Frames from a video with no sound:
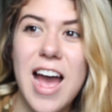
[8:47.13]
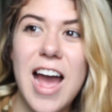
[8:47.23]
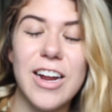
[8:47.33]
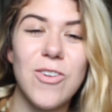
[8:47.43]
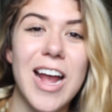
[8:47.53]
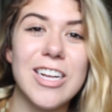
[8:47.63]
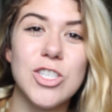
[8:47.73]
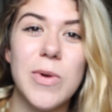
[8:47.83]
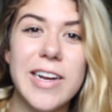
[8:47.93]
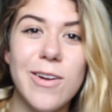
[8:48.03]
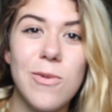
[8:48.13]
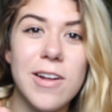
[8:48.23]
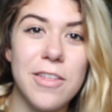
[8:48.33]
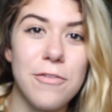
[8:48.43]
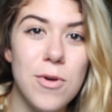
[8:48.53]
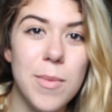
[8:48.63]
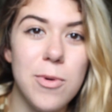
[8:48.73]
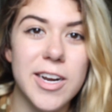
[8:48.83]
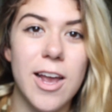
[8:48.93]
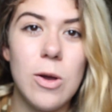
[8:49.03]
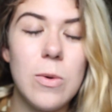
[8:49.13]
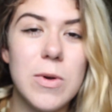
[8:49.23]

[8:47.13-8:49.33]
I graduated with a 4.0,